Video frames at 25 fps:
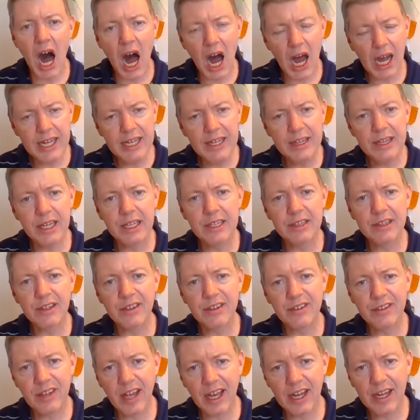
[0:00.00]
I think
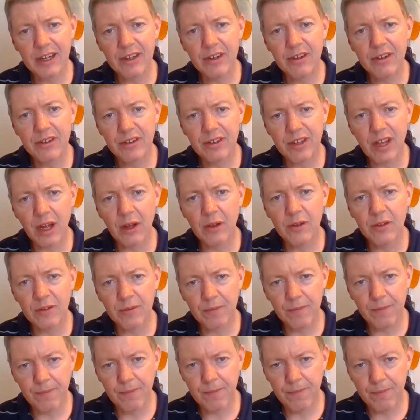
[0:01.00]
the second
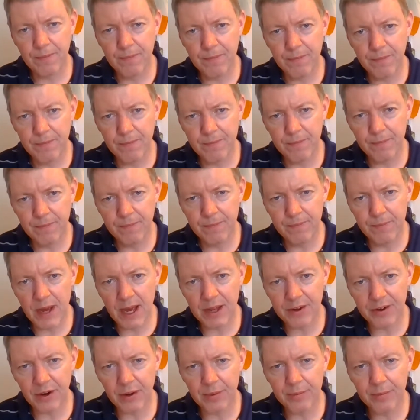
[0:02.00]
sounds
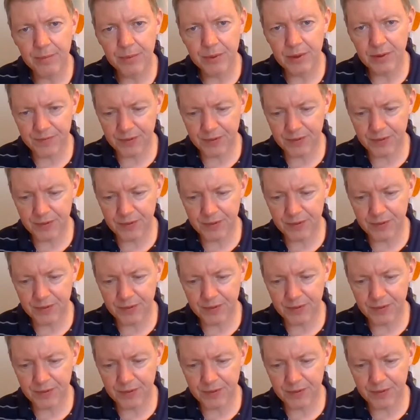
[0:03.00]
better.